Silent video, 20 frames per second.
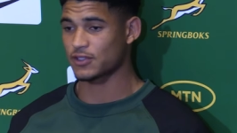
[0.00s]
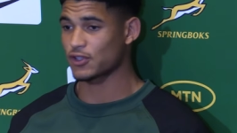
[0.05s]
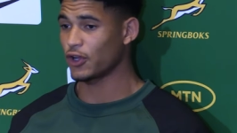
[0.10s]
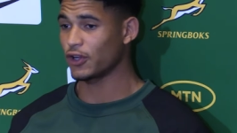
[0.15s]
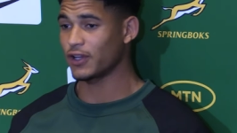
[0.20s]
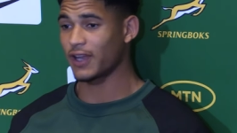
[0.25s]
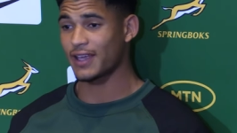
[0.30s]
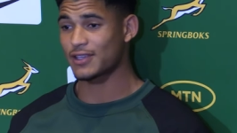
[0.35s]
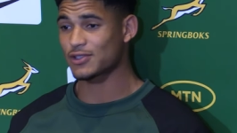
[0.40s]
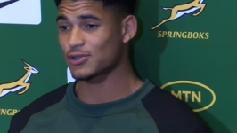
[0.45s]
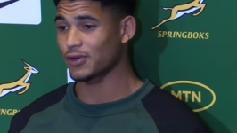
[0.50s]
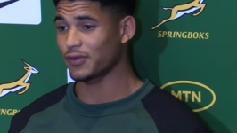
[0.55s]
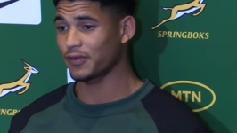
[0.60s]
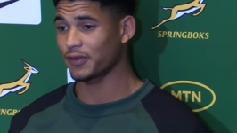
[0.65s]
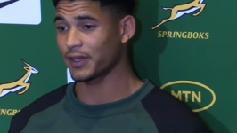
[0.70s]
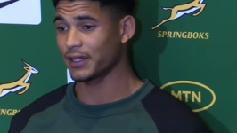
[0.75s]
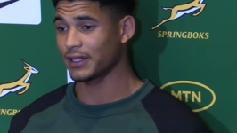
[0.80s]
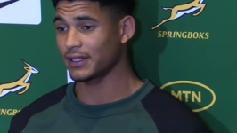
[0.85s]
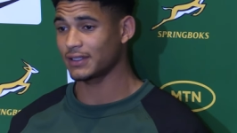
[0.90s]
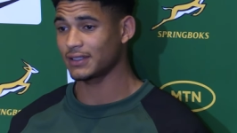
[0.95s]
there's no days off
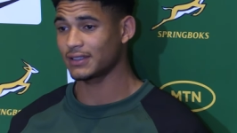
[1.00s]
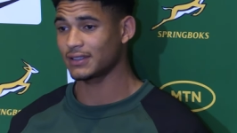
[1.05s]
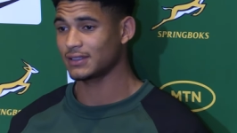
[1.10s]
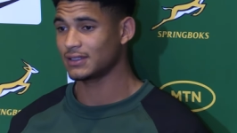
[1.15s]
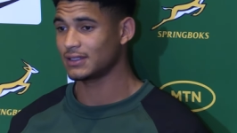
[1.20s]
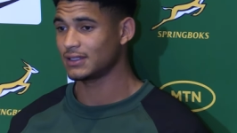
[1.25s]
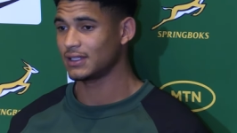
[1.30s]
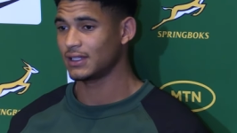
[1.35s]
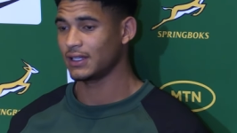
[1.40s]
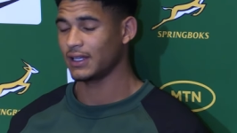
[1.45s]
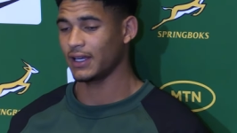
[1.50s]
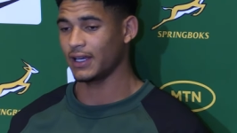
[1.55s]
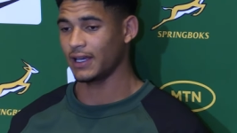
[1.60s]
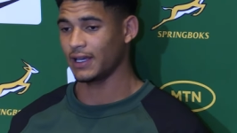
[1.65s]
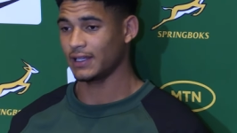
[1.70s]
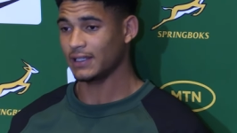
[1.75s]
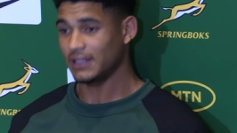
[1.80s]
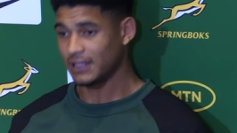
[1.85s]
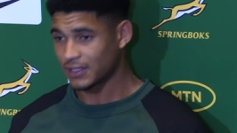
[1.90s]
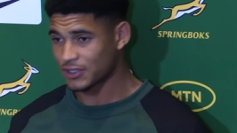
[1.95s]
here.
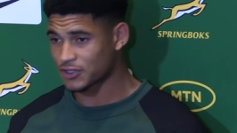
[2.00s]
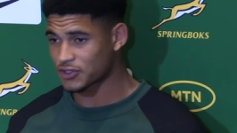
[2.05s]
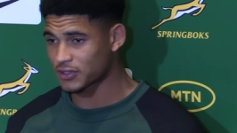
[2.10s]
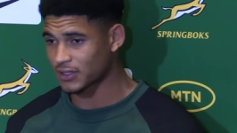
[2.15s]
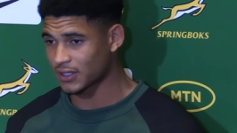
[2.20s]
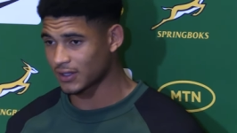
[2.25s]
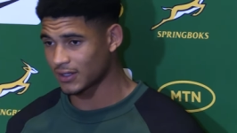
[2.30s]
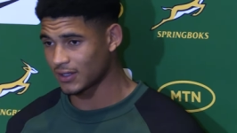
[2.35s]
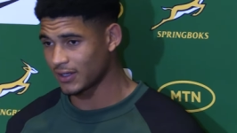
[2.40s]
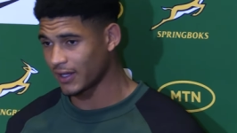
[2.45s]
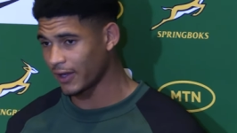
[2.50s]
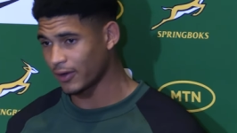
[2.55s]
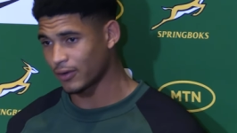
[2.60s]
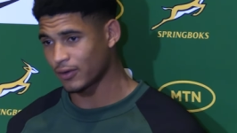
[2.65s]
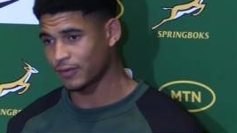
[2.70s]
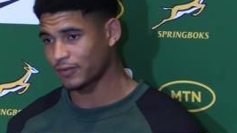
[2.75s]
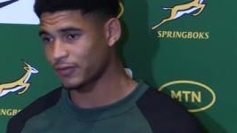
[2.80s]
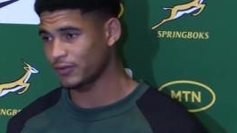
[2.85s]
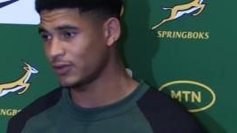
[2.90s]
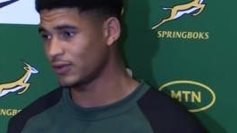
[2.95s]
Literally the day
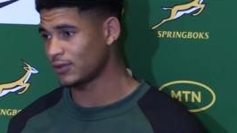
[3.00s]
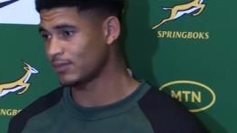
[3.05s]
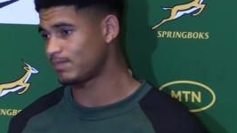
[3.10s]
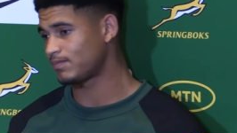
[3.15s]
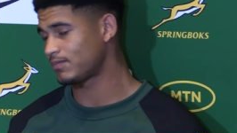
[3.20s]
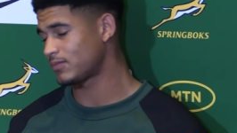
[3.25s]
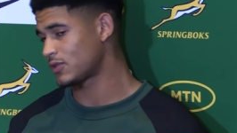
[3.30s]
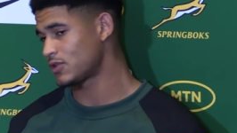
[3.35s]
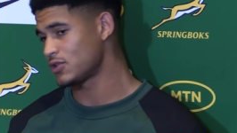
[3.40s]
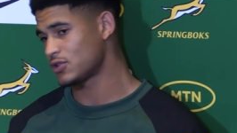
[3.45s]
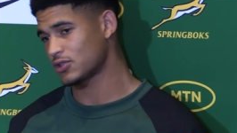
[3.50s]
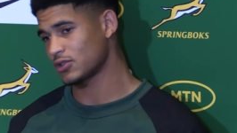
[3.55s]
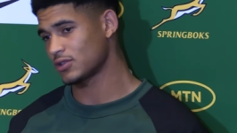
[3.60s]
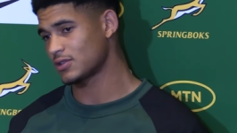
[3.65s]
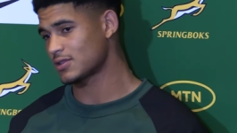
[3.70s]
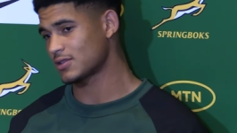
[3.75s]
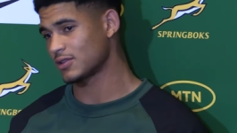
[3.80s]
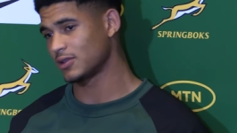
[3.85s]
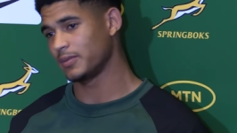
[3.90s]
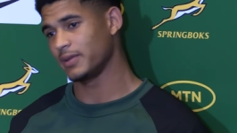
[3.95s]
off, you should
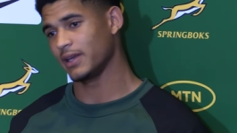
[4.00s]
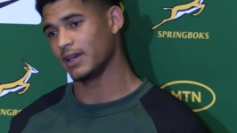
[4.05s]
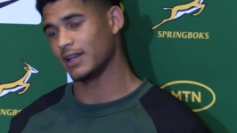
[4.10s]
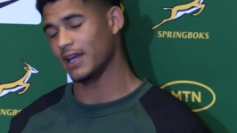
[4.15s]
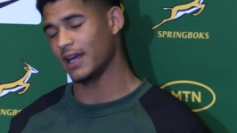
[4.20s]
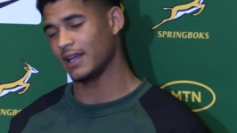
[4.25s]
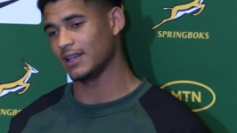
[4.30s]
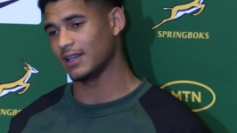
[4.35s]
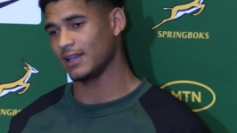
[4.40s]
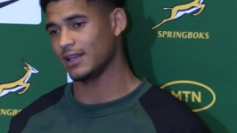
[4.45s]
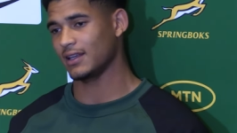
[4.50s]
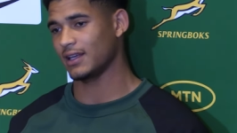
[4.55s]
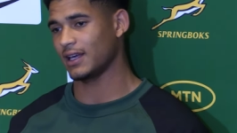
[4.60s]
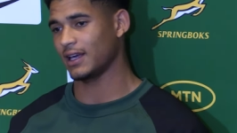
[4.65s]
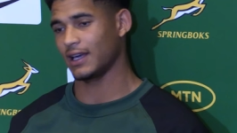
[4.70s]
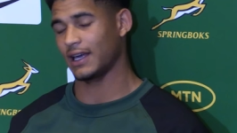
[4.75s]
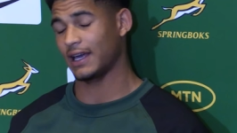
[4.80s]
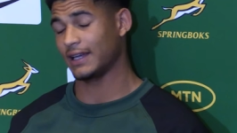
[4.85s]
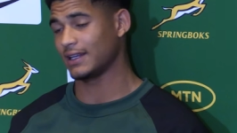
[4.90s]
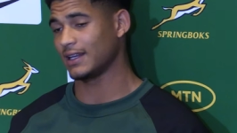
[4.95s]
still be
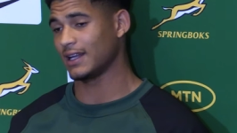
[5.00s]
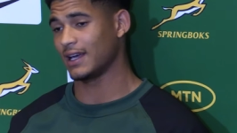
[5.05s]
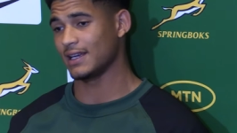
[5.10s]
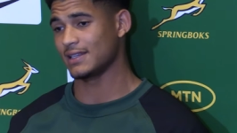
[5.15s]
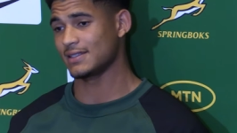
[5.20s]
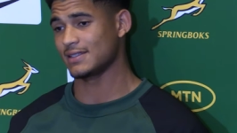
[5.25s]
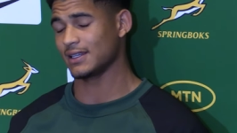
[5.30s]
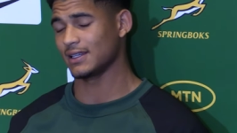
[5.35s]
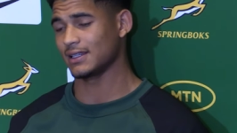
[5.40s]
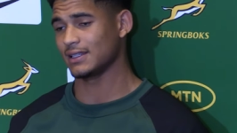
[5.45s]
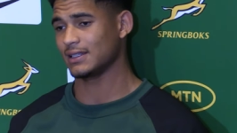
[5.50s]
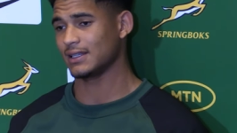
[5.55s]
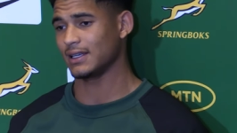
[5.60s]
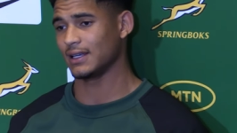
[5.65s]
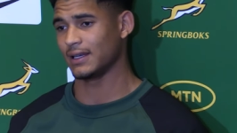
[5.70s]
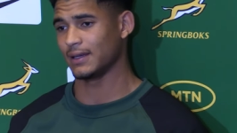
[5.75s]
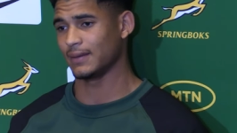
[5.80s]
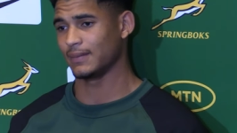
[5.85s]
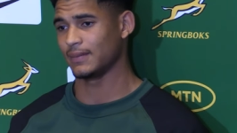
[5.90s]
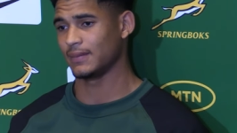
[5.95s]
analysing,
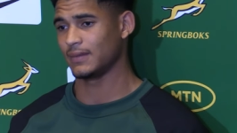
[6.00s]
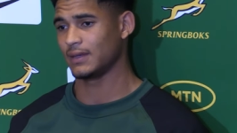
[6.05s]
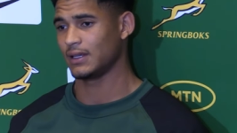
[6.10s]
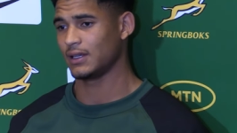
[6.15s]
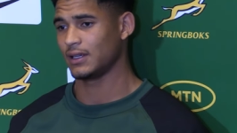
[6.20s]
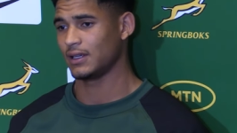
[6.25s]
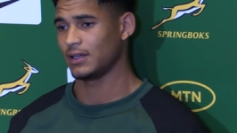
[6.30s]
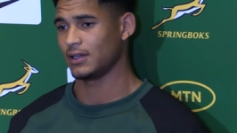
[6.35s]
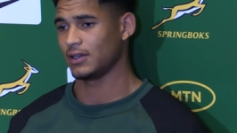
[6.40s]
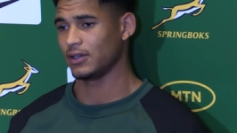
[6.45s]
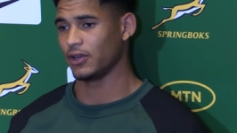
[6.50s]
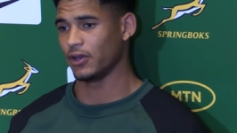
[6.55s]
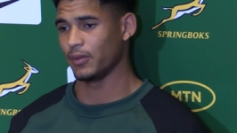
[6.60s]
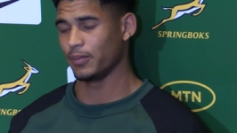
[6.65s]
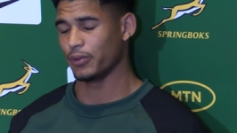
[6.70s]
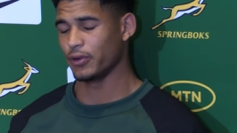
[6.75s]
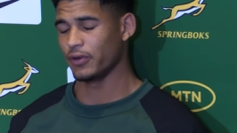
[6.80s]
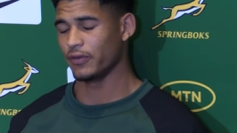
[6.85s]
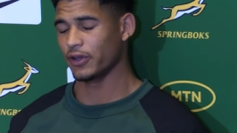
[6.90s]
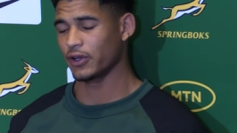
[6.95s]

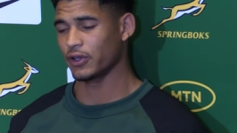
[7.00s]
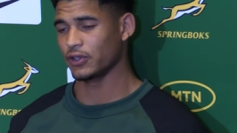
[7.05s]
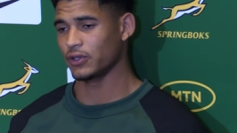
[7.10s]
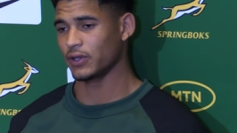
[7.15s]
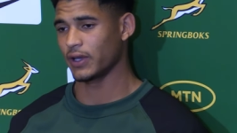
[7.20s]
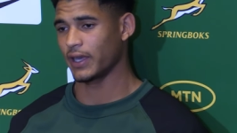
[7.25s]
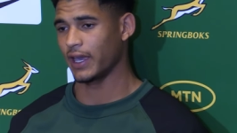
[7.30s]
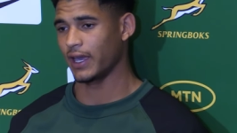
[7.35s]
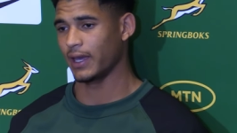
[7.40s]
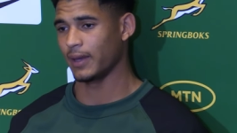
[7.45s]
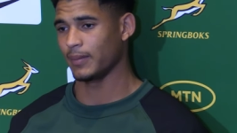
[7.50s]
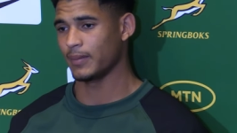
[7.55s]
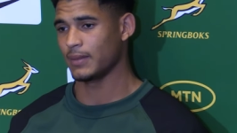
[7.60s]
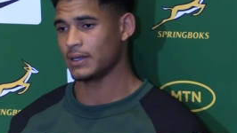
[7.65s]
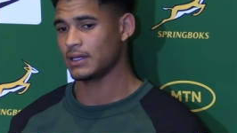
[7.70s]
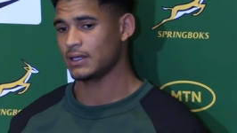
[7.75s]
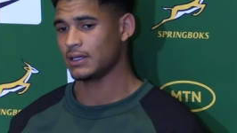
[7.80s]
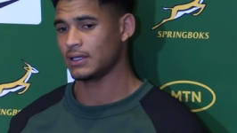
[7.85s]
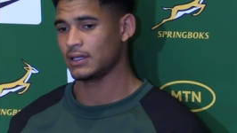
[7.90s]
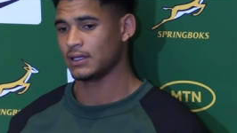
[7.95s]
improving on your
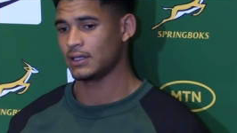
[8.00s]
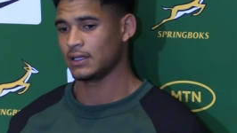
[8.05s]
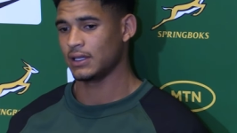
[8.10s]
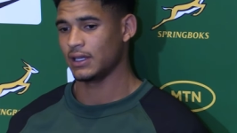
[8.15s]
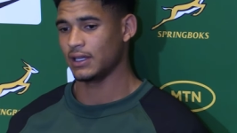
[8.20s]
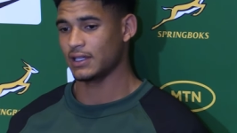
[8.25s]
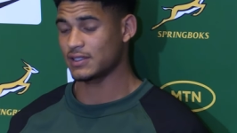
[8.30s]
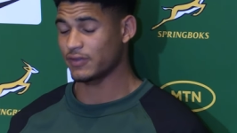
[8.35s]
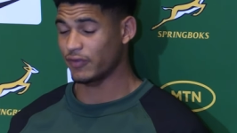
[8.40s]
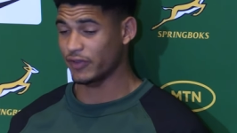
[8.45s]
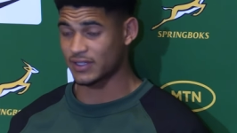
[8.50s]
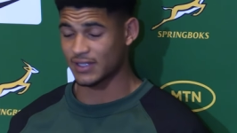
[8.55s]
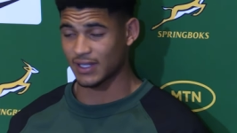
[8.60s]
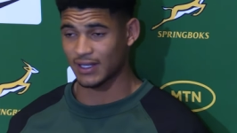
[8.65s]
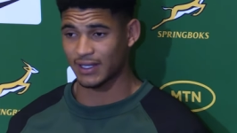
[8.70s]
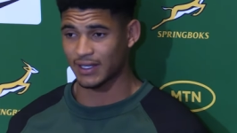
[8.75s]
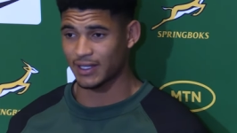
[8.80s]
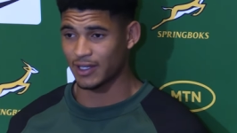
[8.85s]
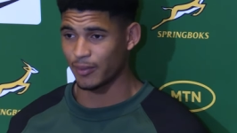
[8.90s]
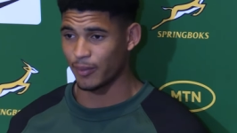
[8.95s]
game. It's
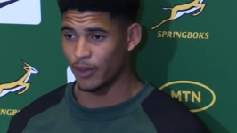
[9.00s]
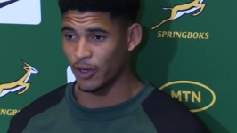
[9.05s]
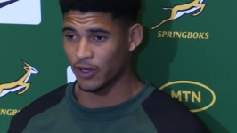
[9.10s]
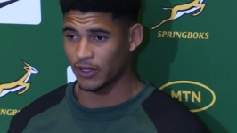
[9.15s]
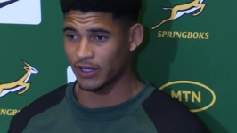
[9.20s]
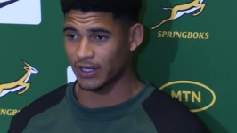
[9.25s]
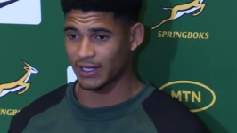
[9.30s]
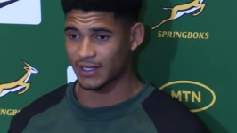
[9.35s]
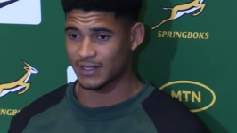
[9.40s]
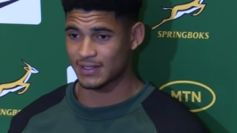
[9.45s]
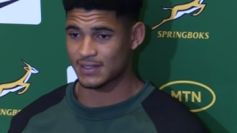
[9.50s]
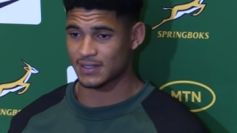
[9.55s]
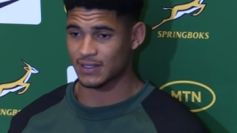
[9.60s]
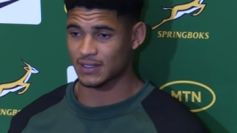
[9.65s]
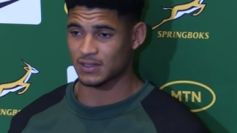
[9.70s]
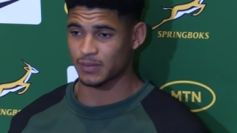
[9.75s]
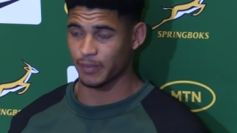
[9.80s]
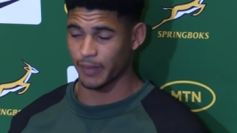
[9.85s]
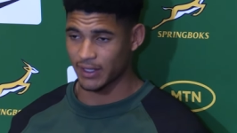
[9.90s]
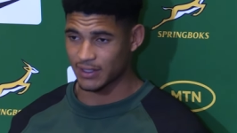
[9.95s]
physically demanding,
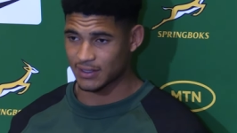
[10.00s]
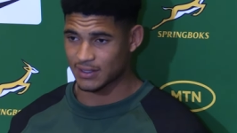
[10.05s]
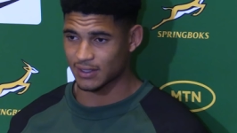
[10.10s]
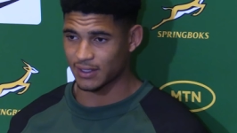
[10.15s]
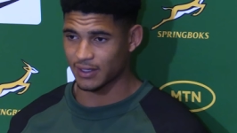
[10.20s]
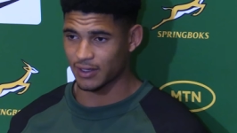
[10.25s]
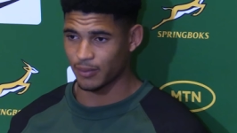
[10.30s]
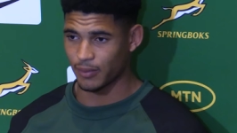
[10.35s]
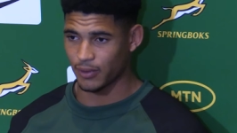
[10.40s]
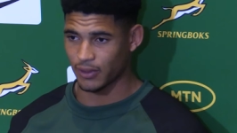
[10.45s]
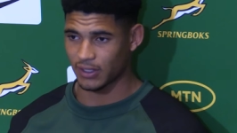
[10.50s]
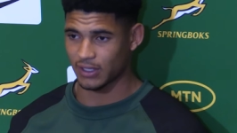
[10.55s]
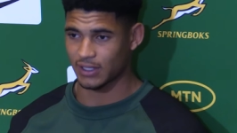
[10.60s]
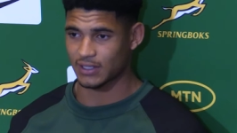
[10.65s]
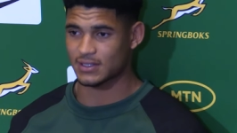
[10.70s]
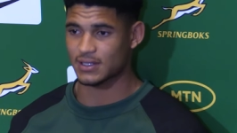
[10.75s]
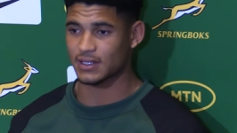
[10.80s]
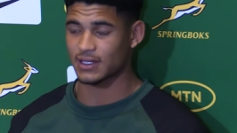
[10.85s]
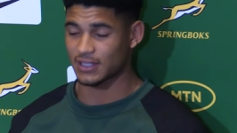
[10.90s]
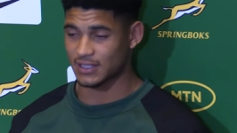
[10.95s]
it's mentally demanding,
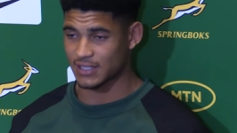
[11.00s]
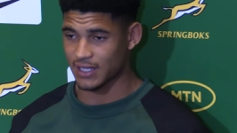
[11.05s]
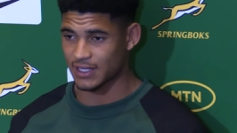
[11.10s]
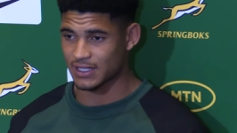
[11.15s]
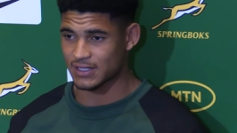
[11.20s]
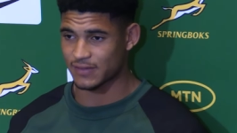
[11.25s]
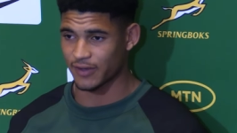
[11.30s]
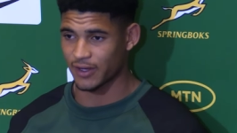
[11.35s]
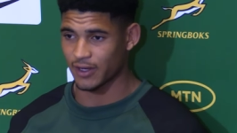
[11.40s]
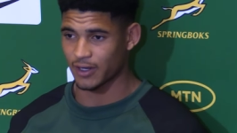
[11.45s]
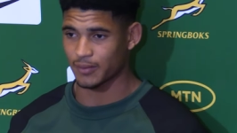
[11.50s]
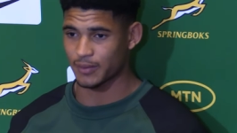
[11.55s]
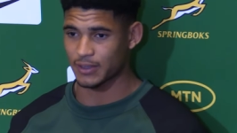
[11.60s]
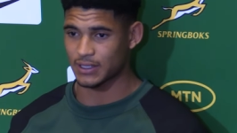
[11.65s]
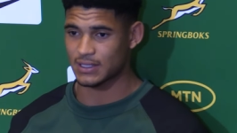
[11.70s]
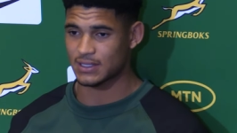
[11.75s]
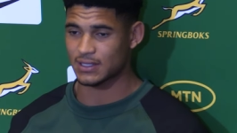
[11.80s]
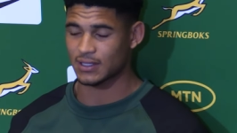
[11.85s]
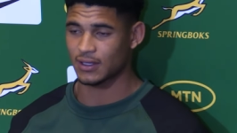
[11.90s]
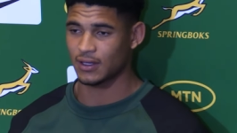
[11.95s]
it's an intense
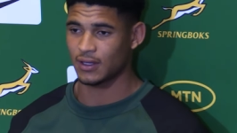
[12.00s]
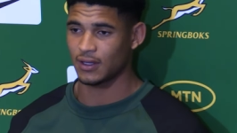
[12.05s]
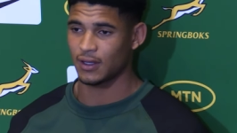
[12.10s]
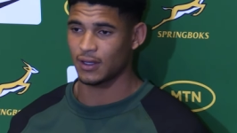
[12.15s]
environment.